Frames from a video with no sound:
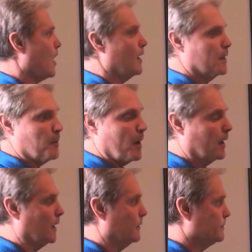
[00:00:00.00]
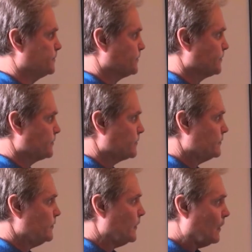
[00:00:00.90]
are in the market.
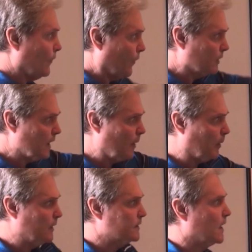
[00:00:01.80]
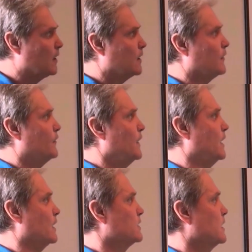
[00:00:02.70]
For example, let's take a look at
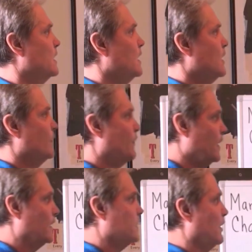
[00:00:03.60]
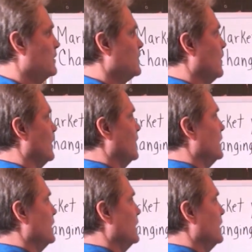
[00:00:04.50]
Phoenix, Arizona.